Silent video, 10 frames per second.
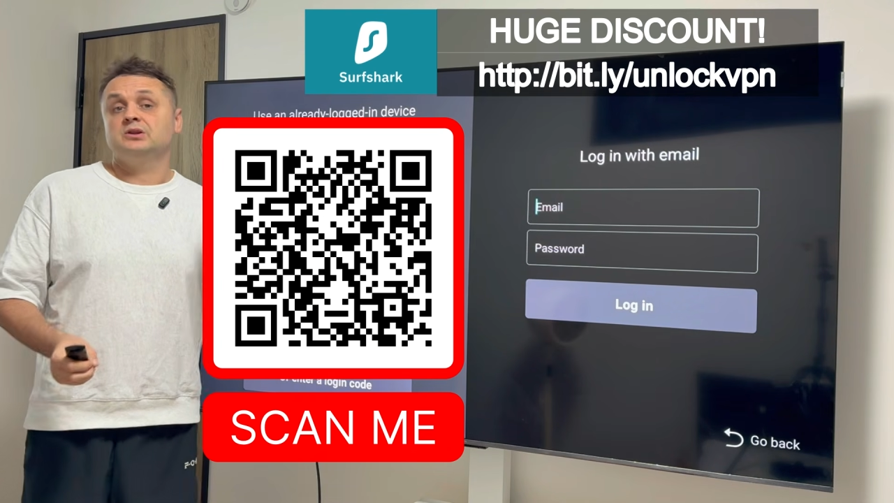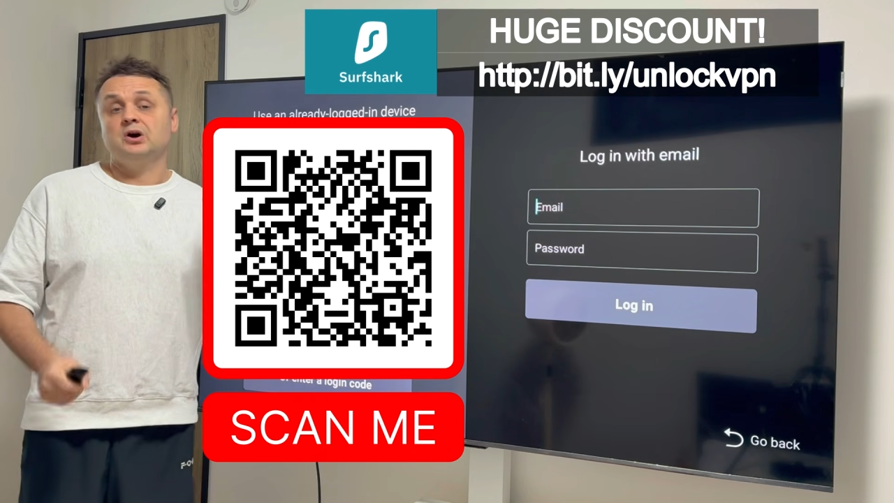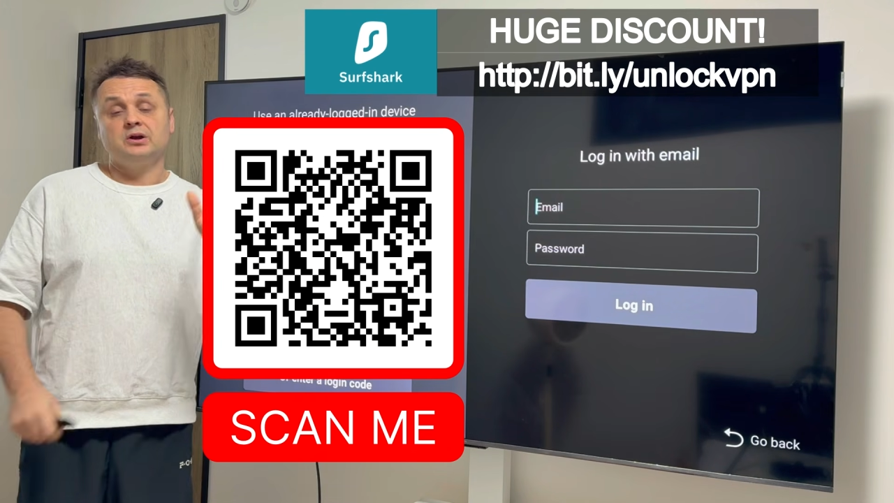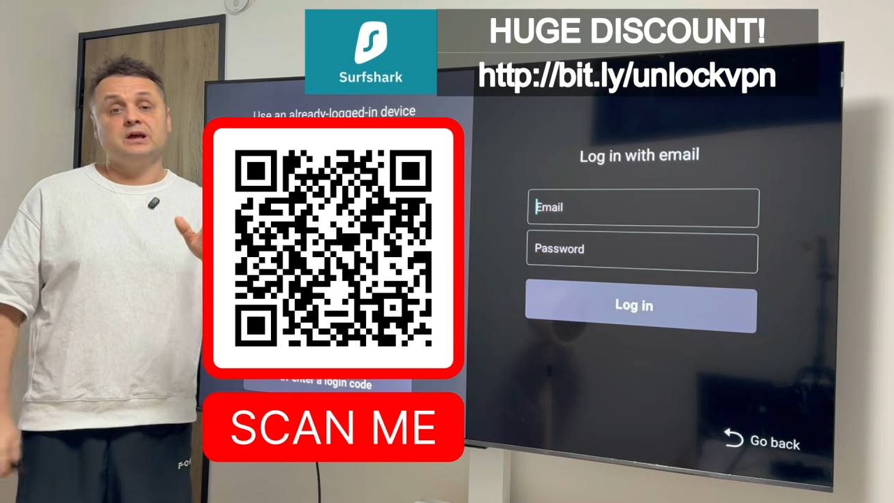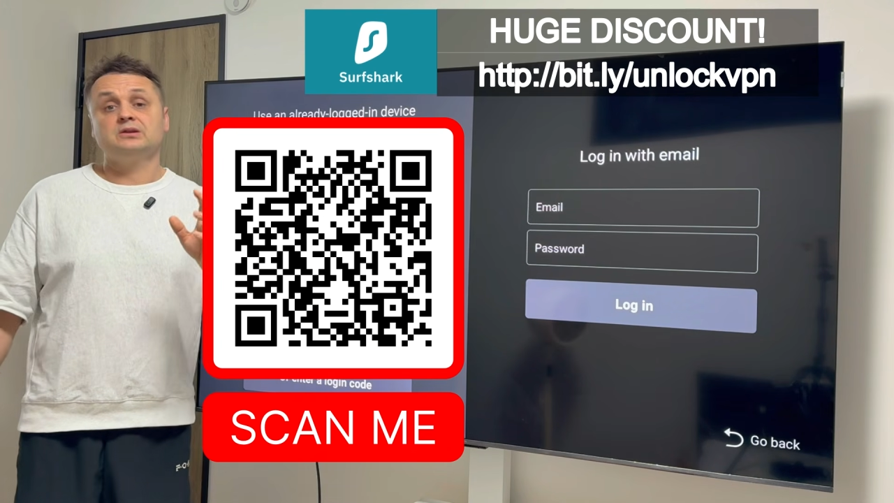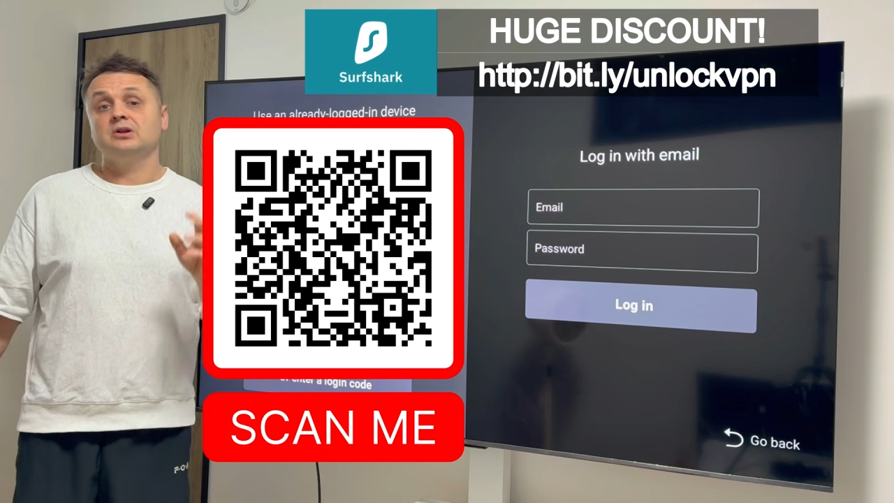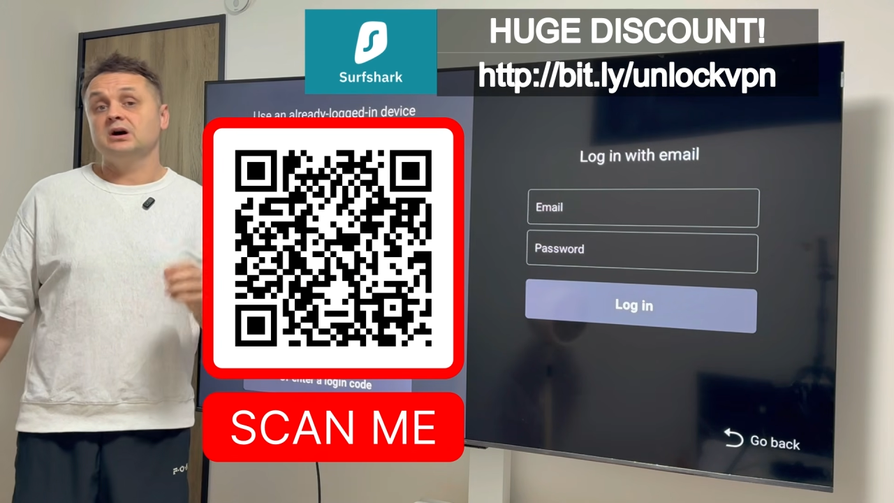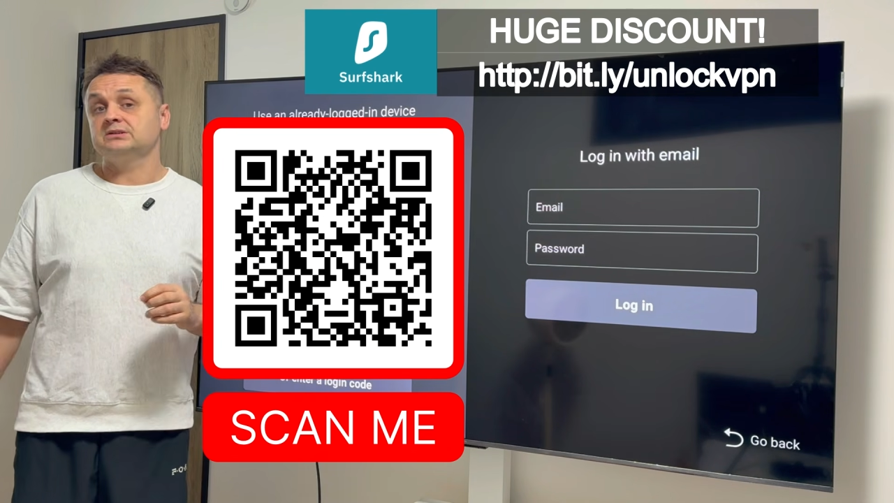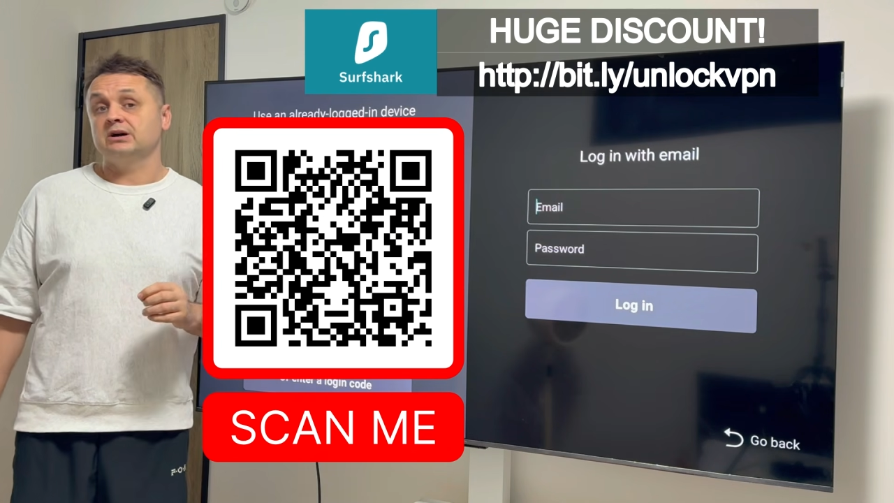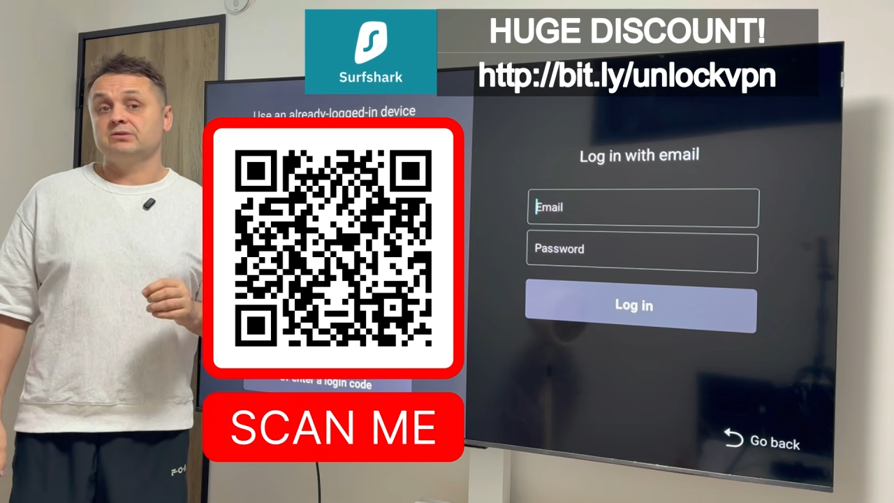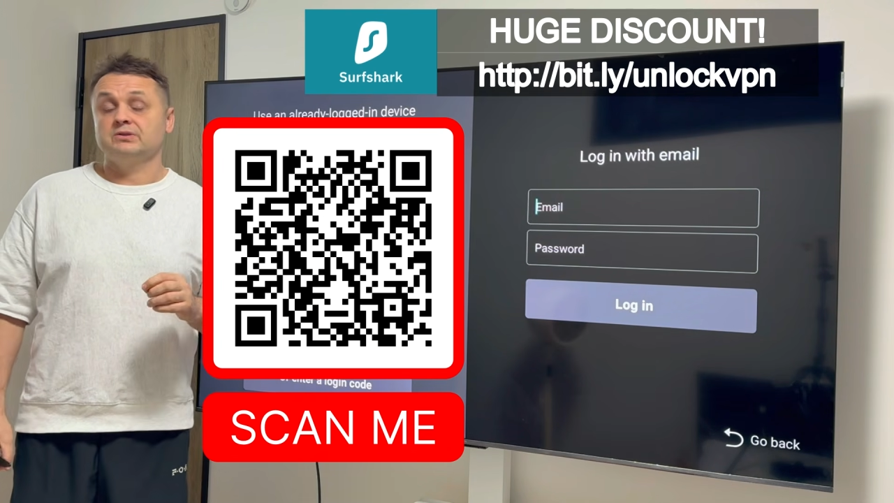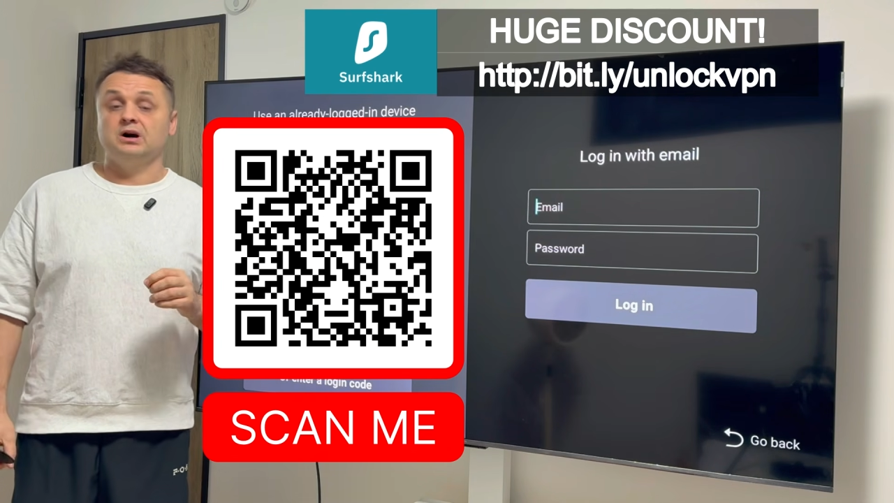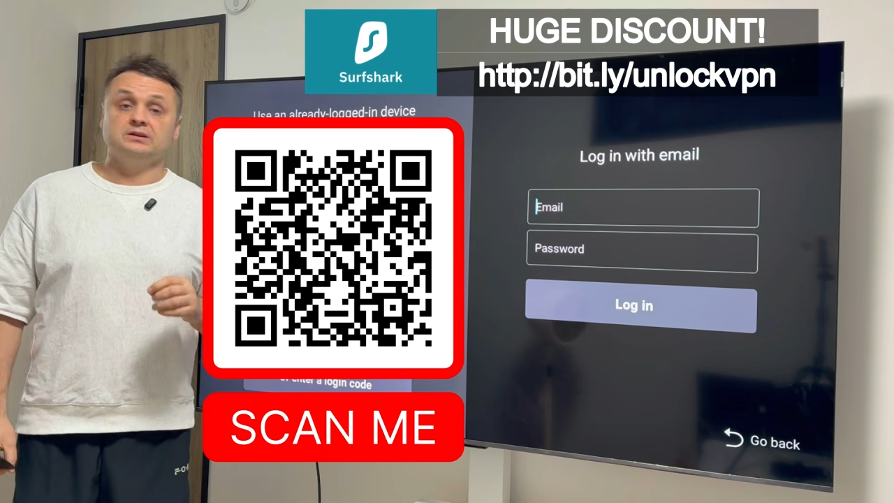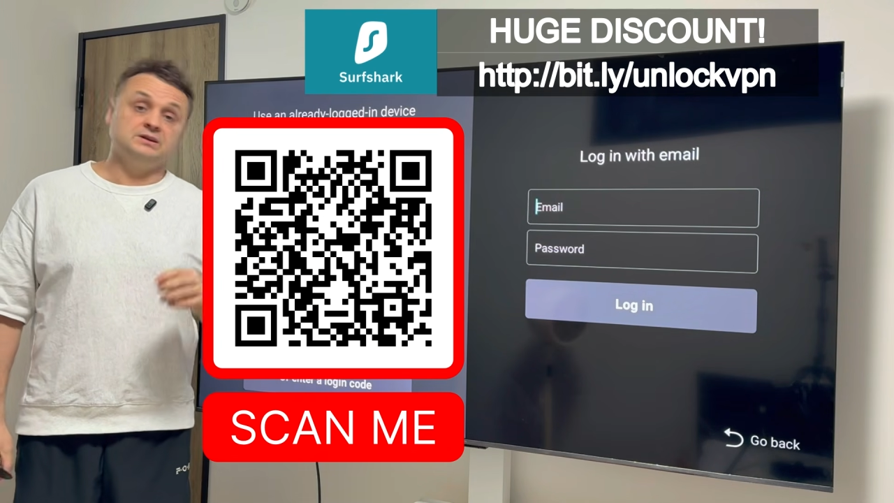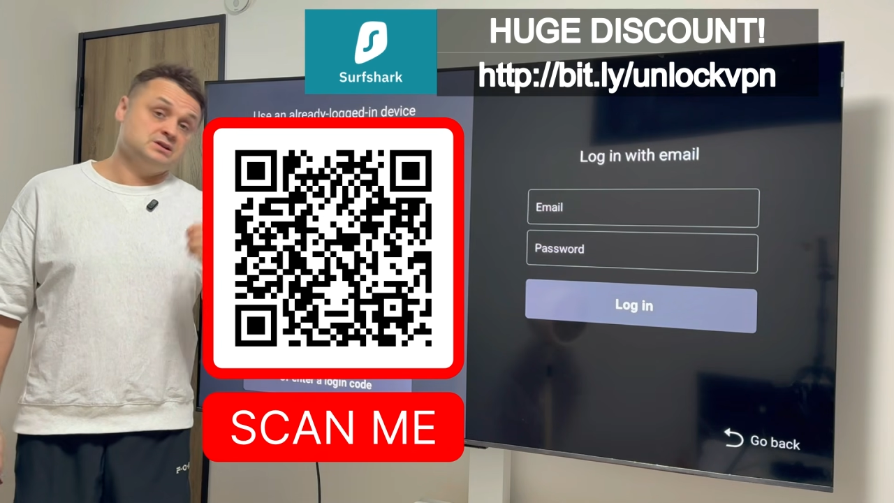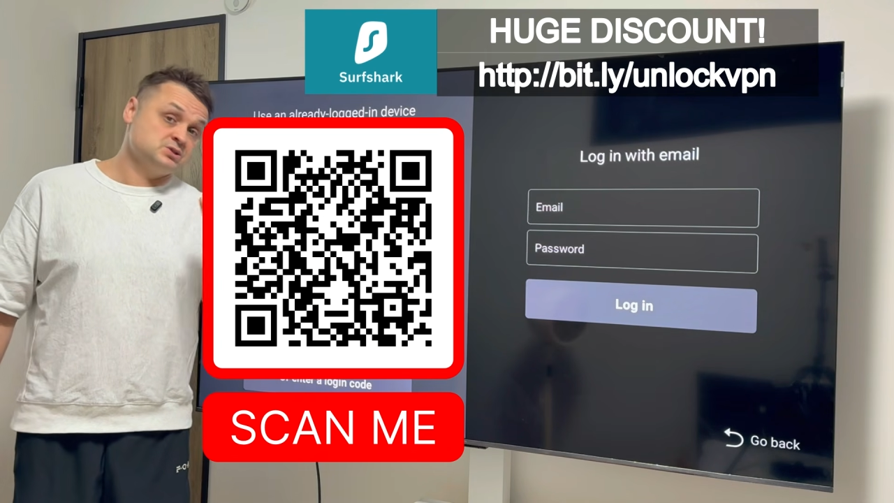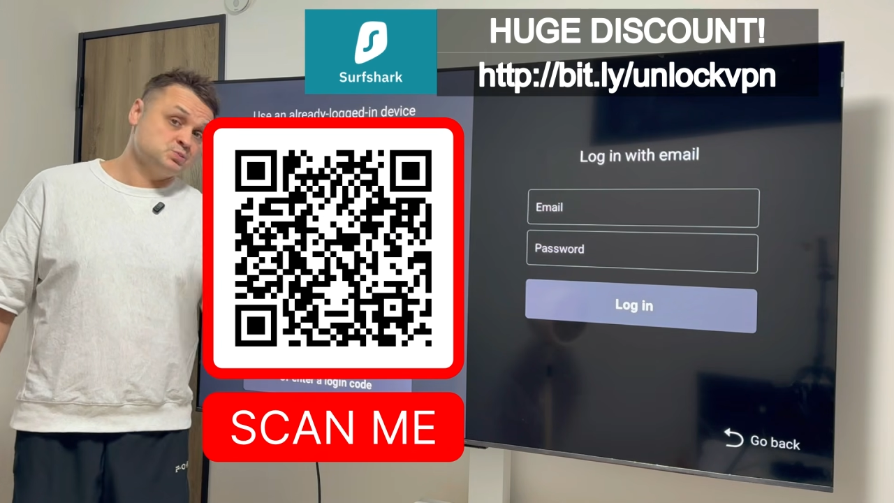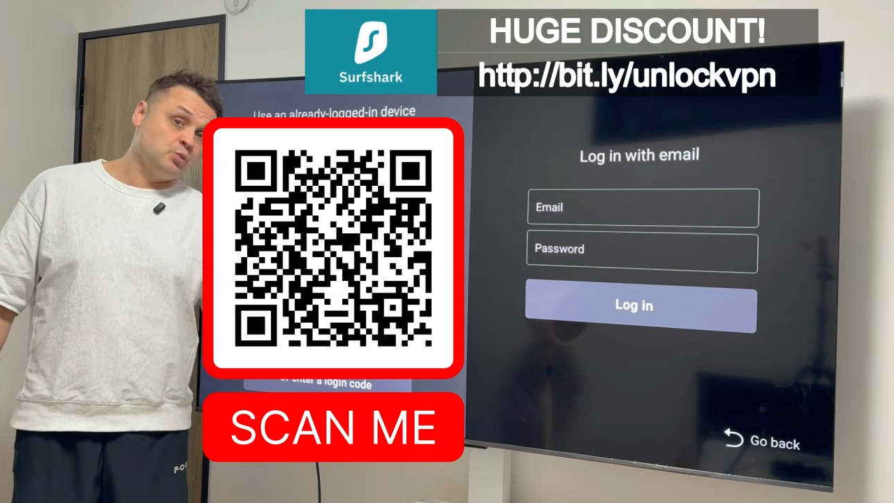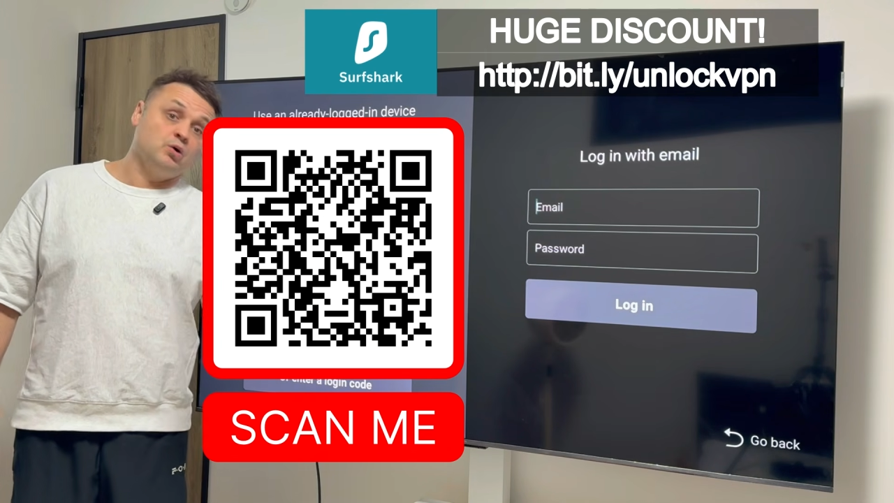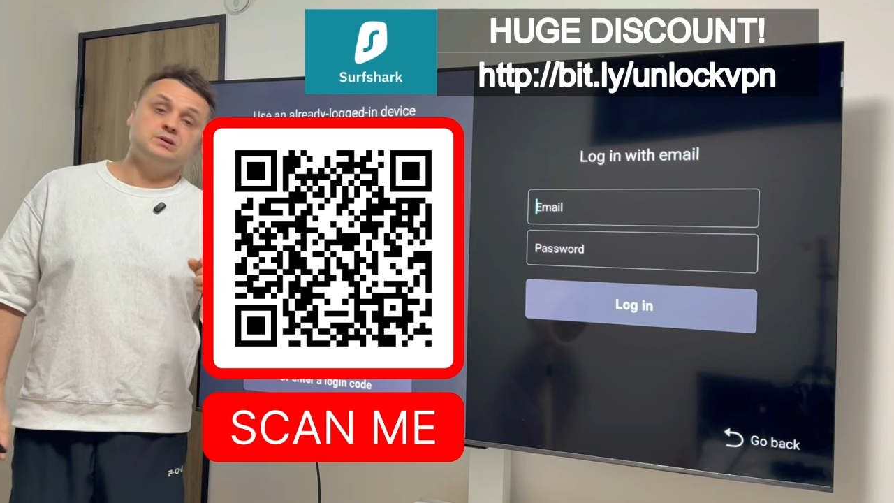Don't get locked out of content,
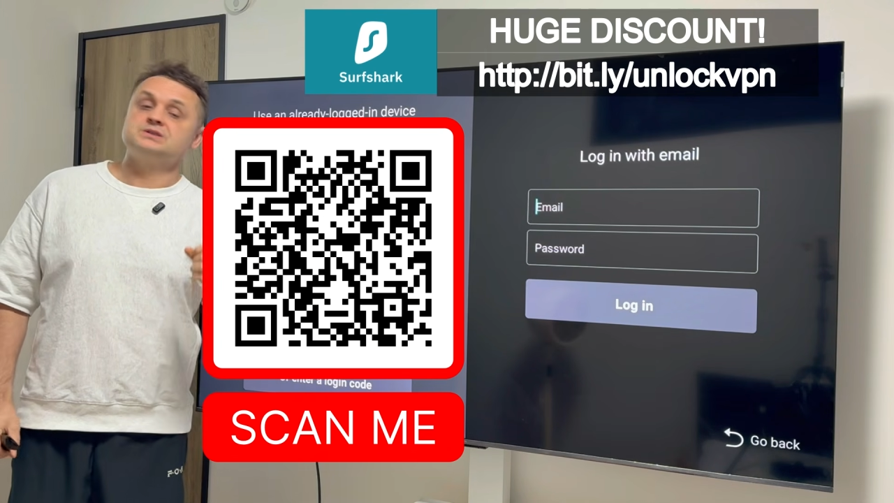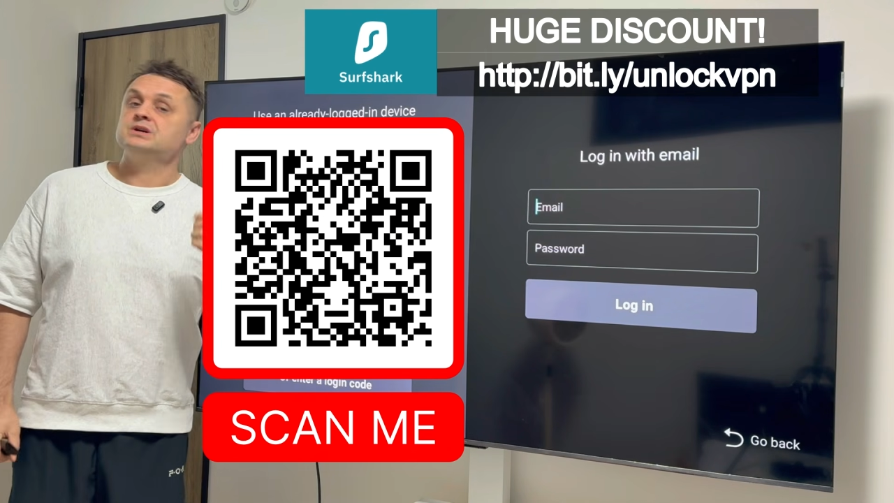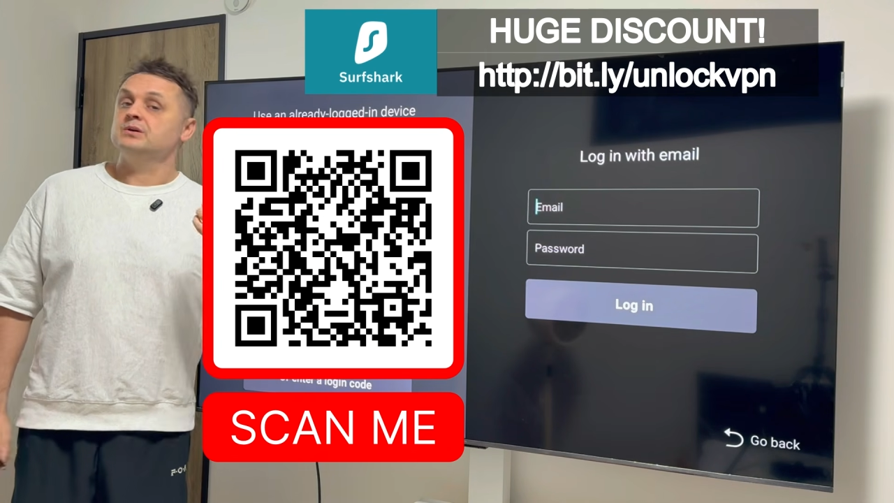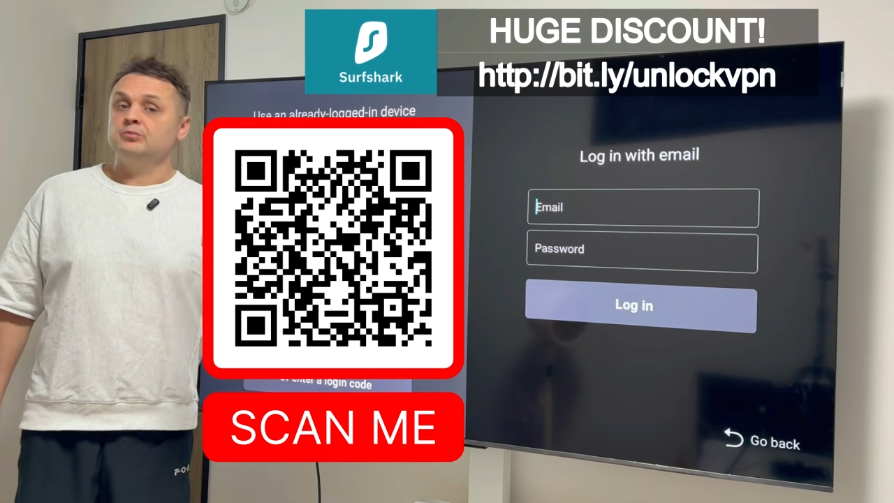sports,